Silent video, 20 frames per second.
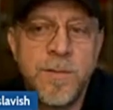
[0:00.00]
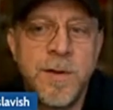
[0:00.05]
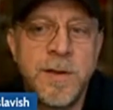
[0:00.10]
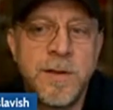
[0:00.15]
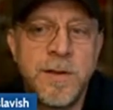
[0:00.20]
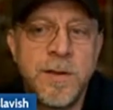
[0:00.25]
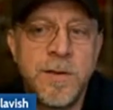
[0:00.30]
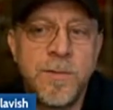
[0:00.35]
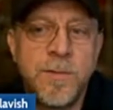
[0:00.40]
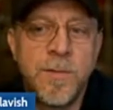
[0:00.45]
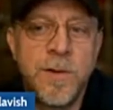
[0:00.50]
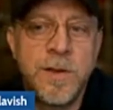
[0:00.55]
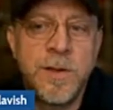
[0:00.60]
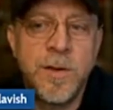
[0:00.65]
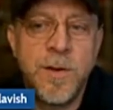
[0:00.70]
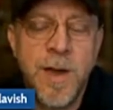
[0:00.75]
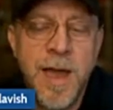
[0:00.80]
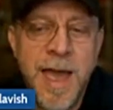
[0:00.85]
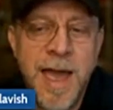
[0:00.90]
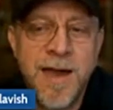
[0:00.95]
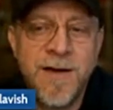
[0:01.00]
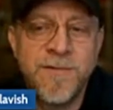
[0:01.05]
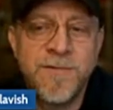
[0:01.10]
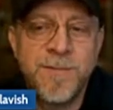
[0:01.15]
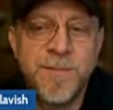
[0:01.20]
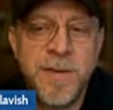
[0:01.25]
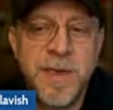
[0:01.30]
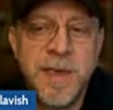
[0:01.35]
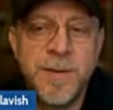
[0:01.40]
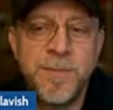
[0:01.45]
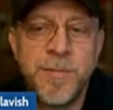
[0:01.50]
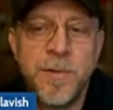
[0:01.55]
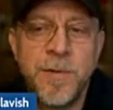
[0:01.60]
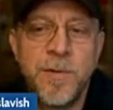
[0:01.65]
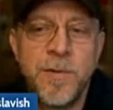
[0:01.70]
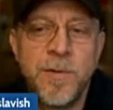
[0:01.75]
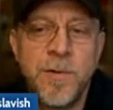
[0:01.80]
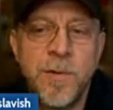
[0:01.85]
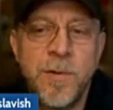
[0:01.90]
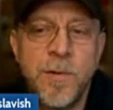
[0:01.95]
you have
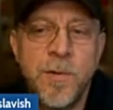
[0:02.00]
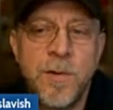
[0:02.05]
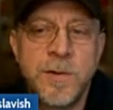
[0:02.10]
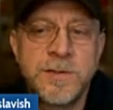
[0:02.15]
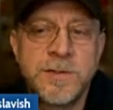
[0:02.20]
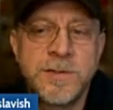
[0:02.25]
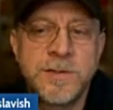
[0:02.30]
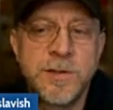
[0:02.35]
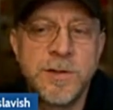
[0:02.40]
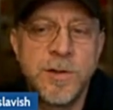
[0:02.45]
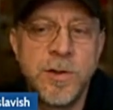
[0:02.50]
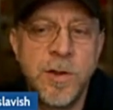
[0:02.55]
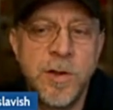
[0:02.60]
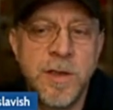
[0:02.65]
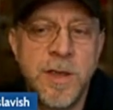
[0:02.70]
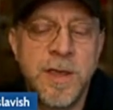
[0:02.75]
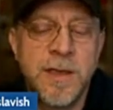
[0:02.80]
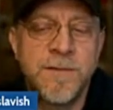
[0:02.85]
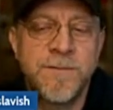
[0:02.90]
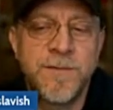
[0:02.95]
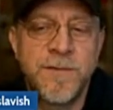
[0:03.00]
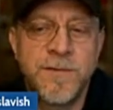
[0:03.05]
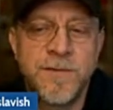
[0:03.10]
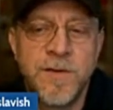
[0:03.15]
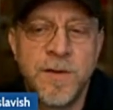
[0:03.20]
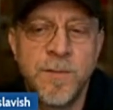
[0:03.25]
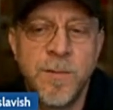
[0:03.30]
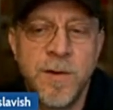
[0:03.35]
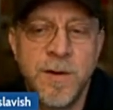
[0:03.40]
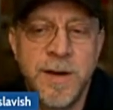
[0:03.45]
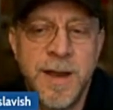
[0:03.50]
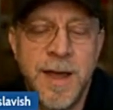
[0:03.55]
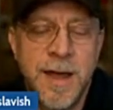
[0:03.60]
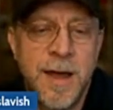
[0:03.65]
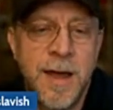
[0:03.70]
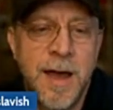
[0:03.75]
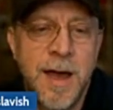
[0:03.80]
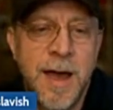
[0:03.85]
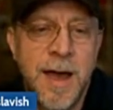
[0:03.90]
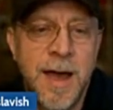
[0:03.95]
people who are just looking for somewhere to
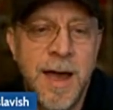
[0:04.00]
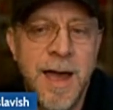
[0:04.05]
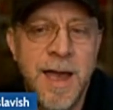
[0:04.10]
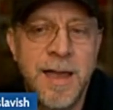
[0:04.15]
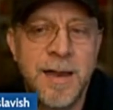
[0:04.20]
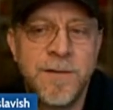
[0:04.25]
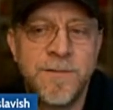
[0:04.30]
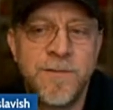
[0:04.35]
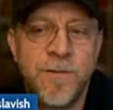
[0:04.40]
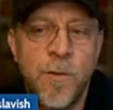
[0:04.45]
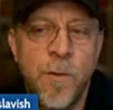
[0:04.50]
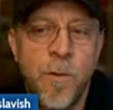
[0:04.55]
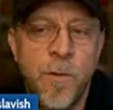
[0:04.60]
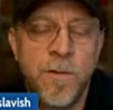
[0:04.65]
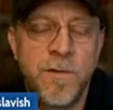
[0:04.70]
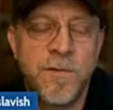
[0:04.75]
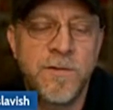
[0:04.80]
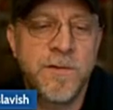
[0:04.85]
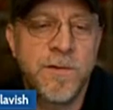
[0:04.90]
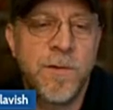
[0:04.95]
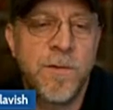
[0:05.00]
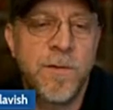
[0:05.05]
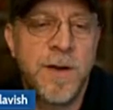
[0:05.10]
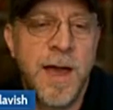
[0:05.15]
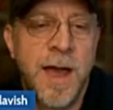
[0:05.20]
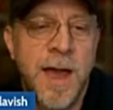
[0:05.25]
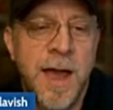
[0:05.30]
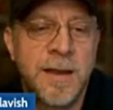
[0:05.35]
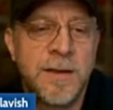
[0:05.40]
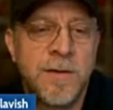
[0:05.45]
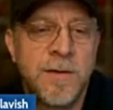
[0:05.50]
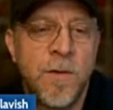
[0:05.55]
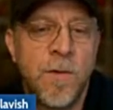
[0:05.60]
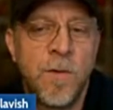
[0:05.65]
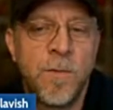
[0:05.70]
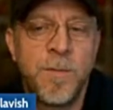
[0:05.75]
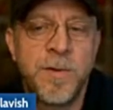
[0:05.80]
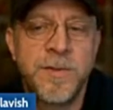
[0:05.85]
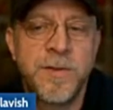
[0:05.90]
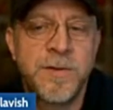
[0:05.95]
hide, of course they're going to hide in
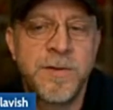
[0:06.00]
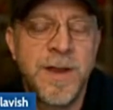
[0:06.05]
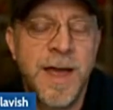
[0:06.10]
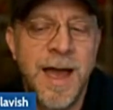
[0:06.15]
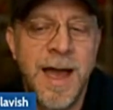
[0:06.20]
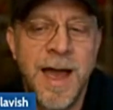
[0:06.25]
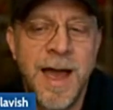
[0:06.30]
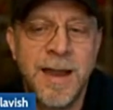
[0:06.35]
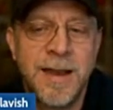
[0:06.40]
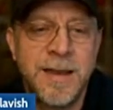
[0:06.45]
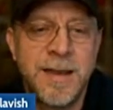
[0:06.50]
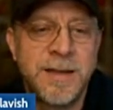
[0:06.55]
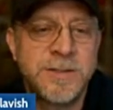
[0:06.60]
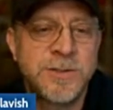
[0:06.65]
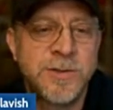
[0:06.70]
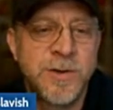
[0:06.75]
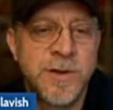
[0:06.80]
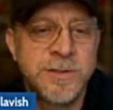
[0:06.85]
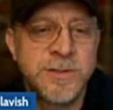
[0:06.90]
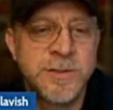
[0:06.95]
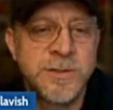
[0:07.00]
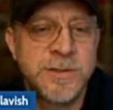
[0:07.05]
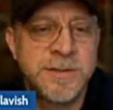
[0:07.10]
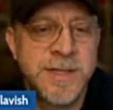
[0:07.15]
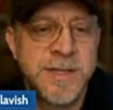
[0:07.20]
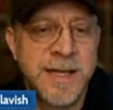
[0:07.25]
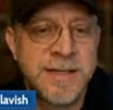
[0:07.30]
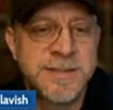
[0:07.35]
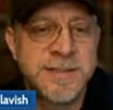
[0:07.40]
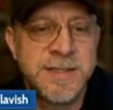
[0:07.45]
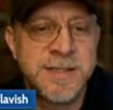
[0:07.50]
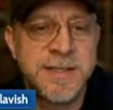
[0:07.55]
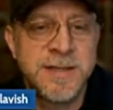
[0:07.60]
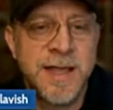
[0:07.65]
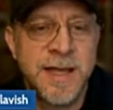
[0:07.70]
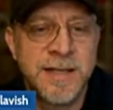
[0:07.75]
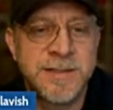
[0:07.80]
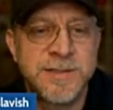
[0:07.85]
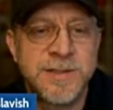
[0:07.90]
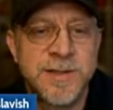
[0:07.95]
gold, but they're not hiding in treasuries. That's
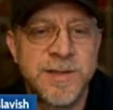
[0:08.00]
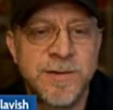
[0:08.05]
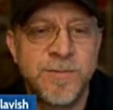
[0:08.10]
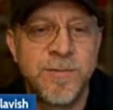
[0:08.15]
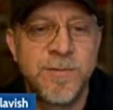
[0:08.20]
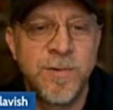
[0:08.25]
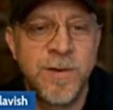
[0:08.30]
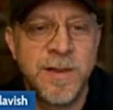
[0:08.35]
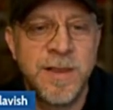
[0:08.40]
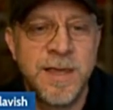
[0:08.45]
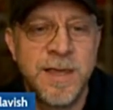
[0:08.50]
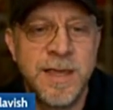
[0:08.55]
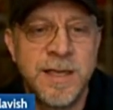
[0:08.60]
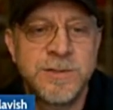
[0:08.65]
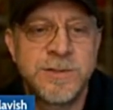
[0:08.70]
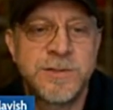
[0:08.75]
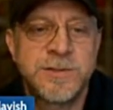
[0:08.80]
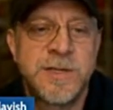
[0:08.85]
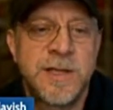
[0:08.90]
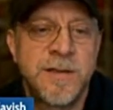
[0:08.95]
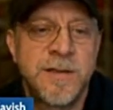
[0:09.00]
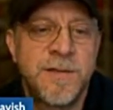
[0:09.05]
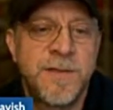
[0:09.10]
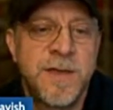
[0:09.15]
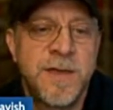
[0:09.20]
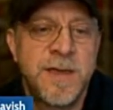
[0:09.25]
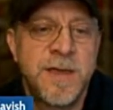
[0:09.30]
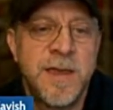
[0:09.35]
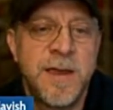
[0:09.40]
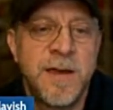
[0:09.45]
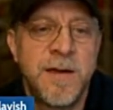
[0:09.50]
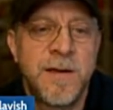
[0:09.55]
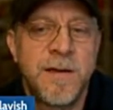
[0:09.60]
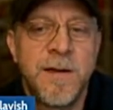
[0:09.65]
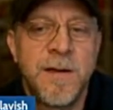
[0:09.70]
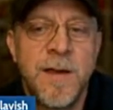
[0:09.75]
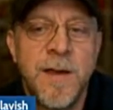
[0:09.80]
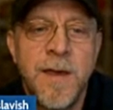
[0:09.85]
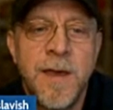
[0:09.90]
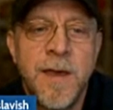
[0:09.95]
the really interesting thing here.
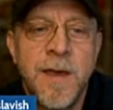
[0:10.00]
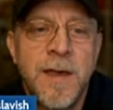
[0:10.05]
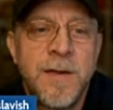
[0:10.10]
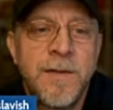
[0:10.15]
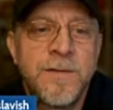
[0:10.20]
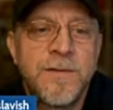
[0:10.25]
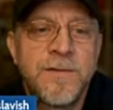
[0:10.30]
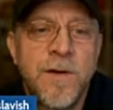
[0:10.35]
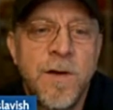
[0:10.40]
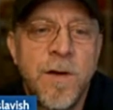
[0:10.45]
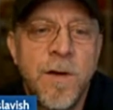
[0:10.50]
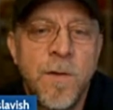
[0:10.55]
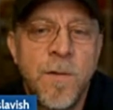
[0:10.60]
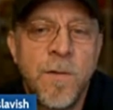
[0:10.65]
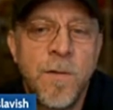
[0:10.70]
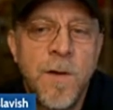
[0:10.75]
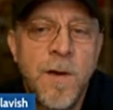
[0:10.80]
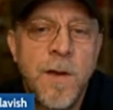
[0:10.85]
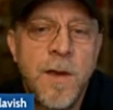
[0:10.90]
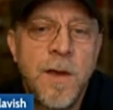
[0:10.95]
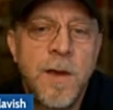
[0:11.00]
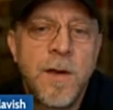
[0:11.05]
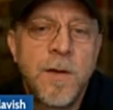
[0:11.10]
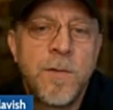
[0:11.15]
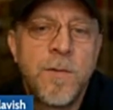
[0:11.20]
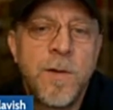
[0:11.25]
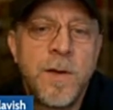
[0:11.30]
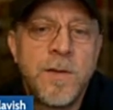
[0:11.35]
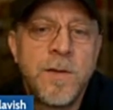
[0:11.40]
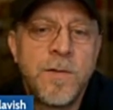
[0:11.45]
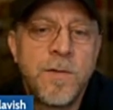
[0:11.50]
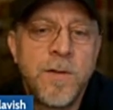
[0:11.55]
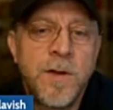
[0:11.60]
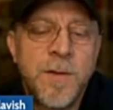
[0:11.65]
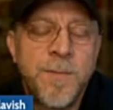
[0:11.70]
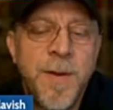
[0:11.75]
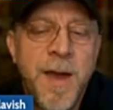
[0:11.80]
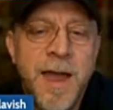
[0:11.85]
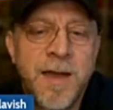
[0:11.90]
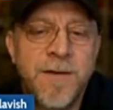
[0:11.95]
So when you look
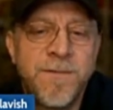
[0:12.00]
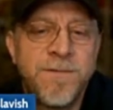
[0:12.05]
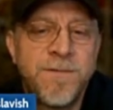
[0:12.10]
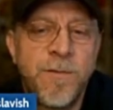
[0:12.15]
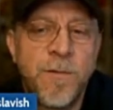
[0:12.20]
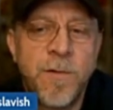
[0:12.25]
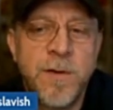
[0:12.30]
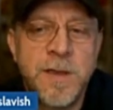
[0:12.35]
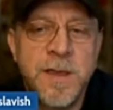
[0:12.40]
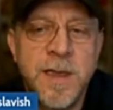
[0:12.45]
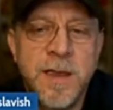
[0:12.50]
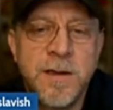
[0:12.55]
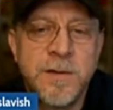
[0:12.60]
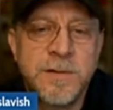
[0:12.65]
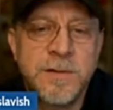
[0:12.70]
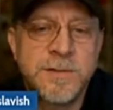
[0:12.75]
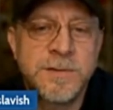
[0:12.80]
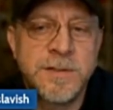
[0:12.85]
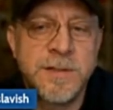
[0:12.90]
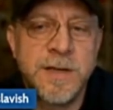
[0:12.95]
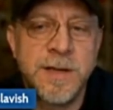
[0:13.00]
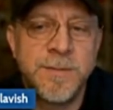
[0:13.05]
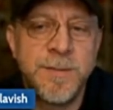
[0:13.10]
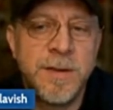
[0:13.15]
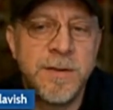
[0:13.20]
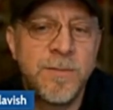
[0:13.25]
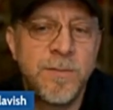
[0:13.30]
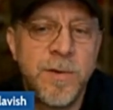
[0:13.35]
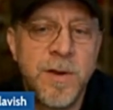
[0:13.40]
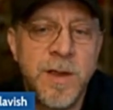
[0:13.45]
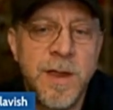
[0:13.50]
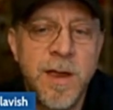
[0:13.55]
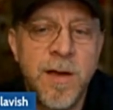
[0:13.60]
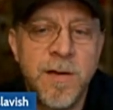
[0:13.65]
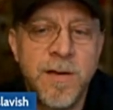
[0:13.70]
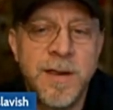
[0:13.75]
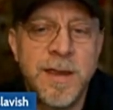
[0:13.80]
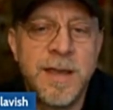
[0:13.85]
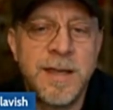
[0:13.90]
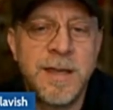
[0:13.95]
back 4 years, I mean, we are
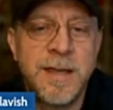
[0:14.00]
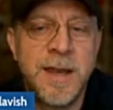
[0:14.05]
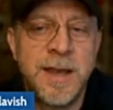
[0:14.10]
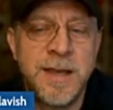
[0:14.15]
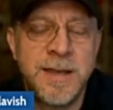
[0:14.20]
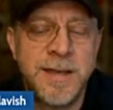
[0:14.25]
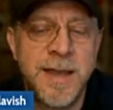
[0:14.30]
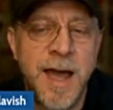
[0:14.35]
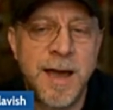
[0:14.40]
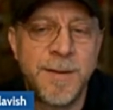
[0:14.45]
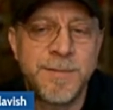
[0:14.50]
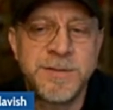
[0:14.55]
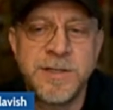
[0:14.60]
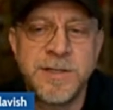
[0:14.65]
in an adoption